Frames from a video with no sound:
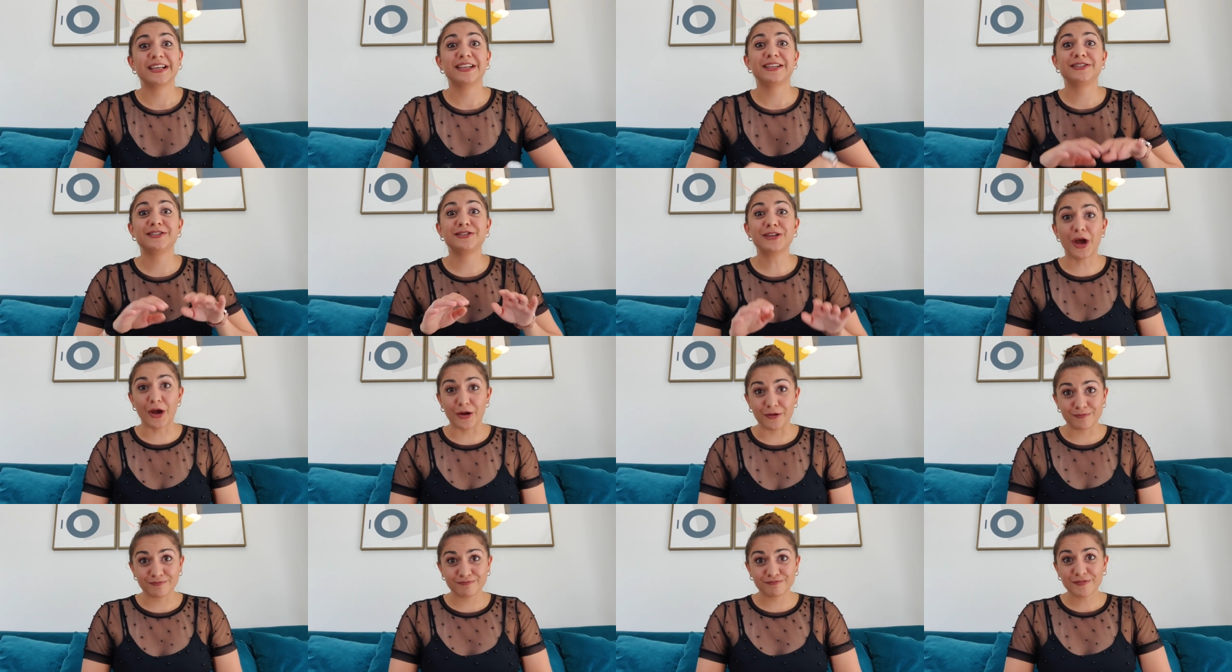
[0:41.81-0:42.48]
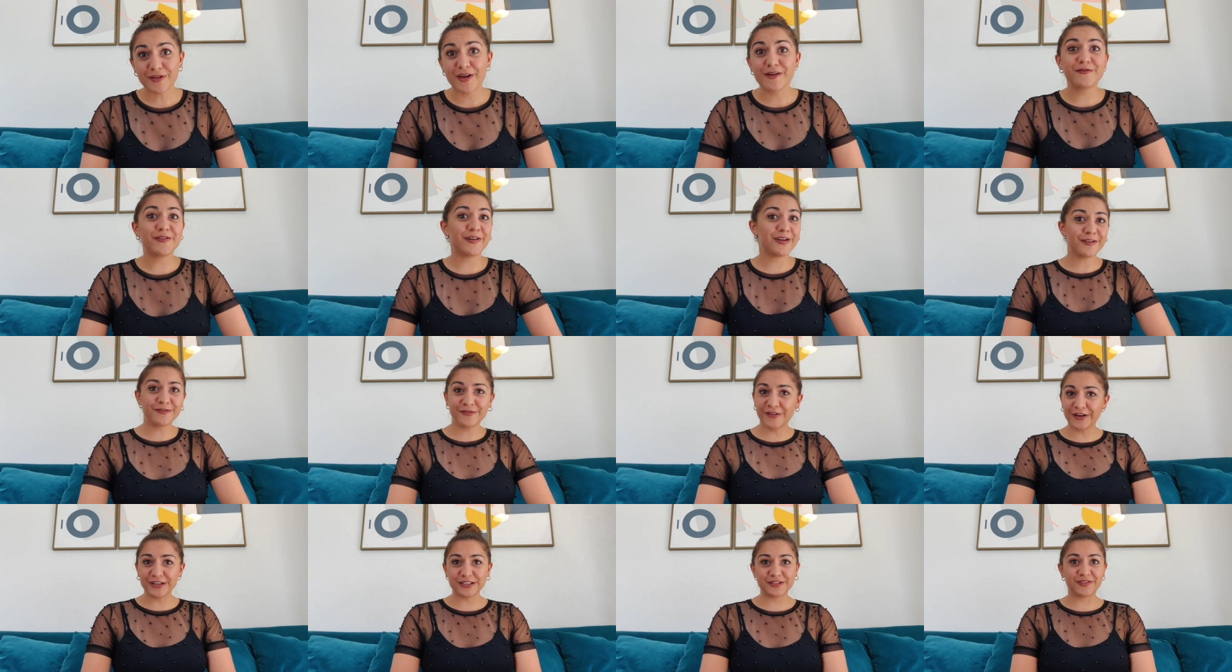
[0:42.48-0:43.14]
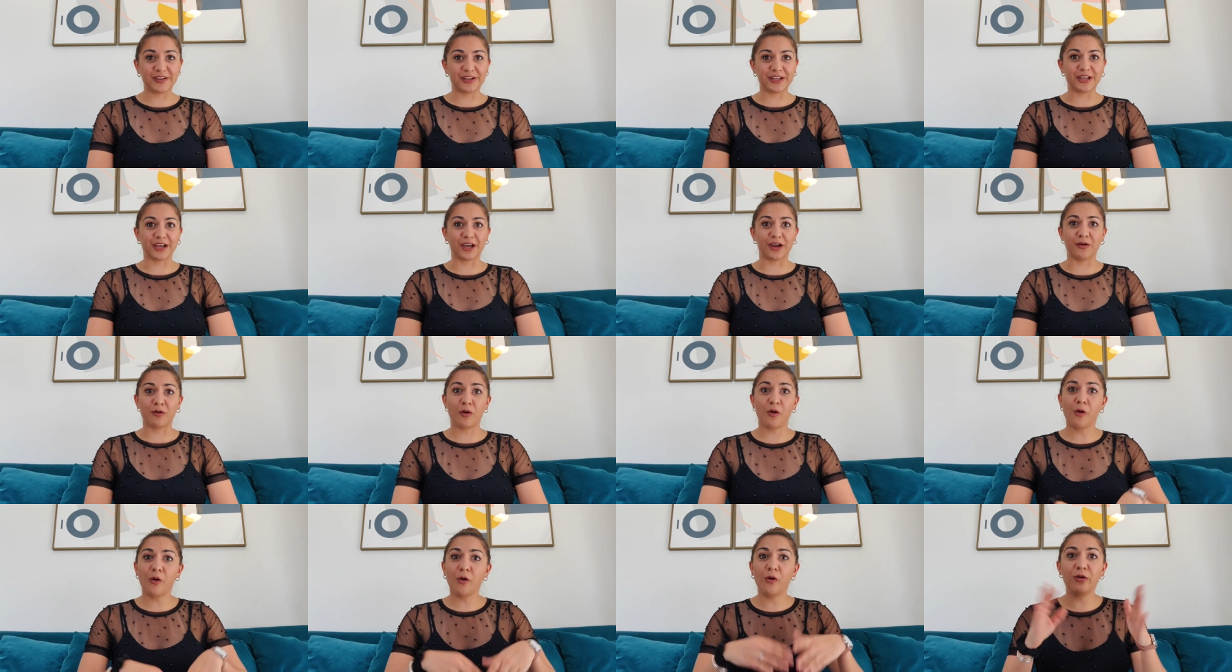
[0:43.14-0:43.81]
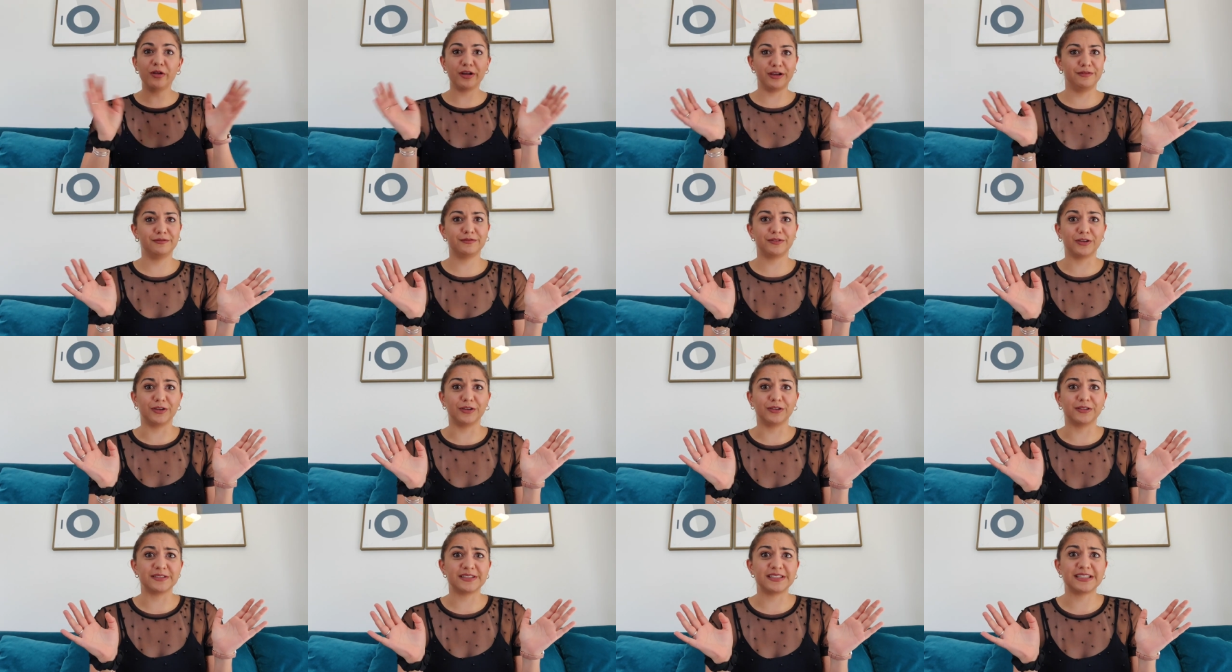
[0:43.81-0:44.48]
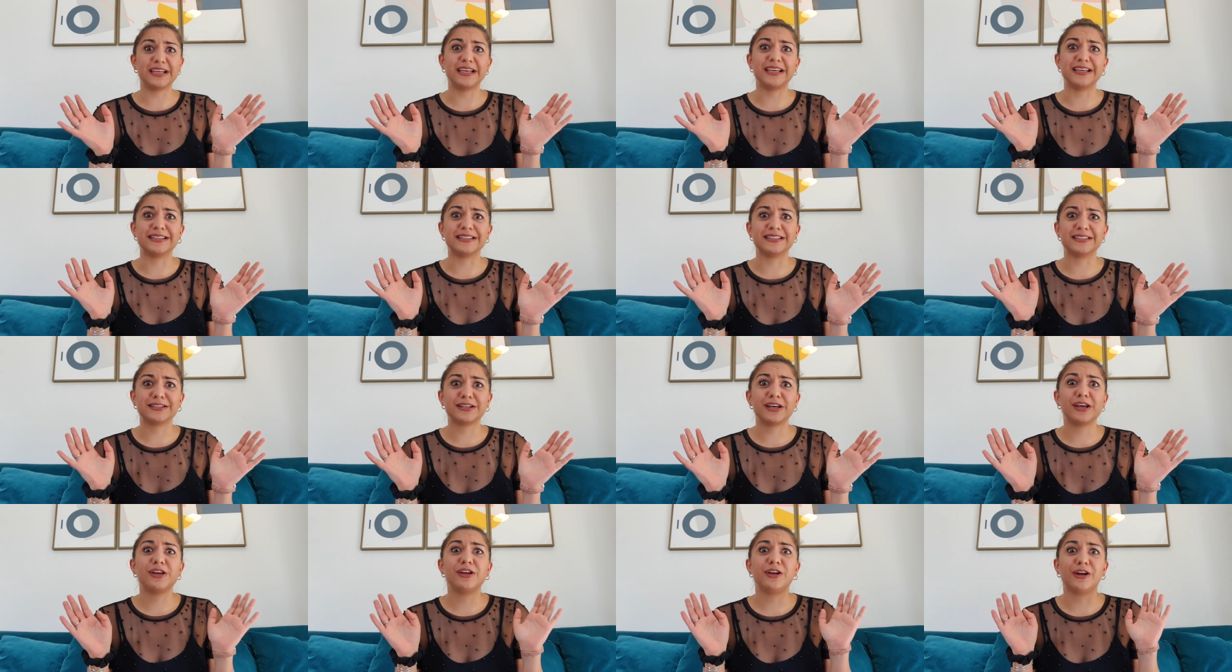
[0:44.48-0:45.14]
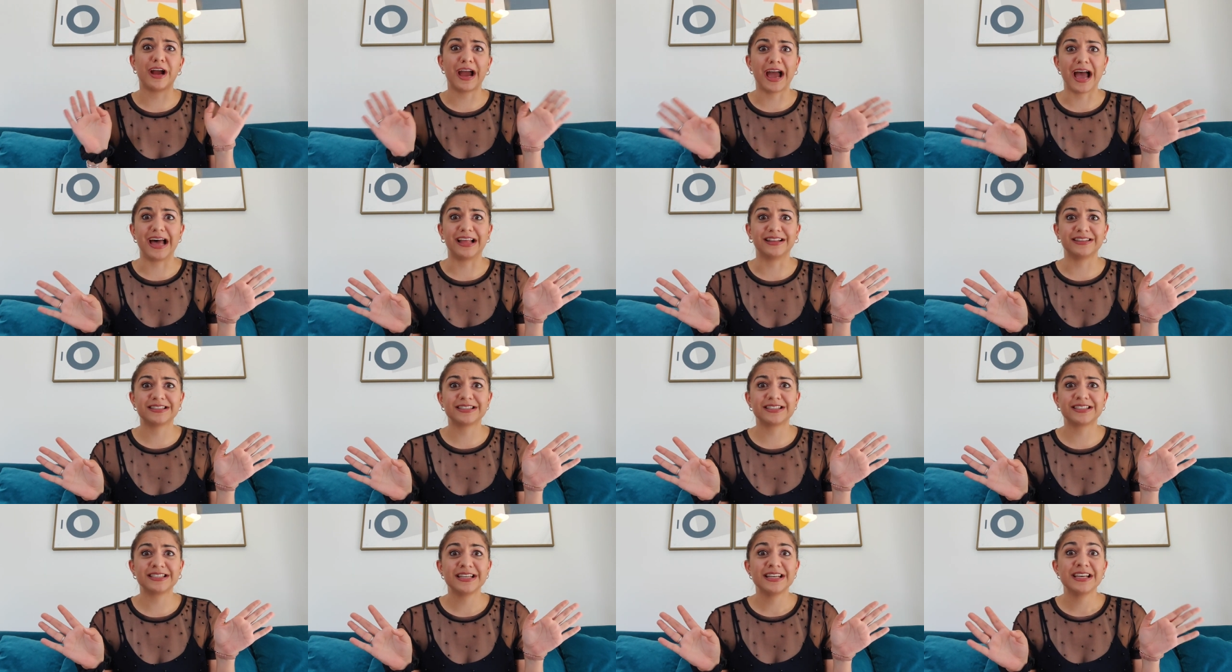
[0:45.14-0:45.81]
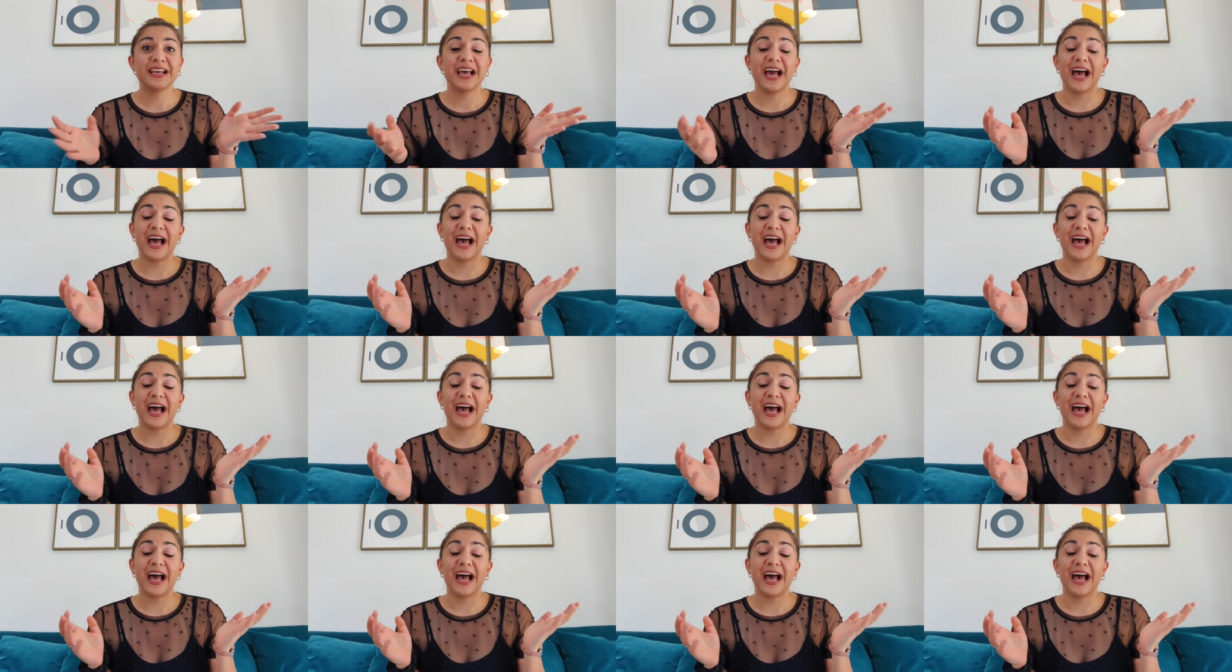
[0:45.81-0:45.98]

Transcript: So, for the first video, all it involves is your hands.